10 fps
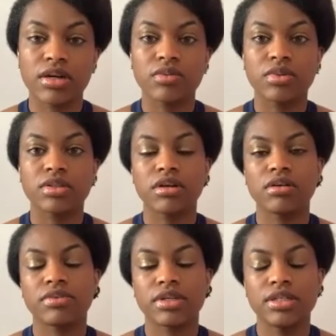with
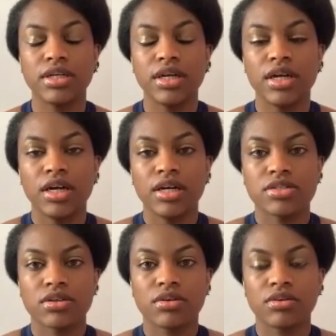COVID.
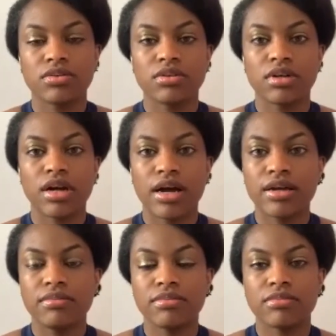So
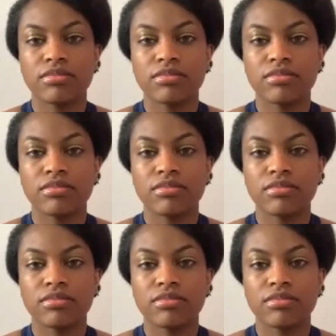I'm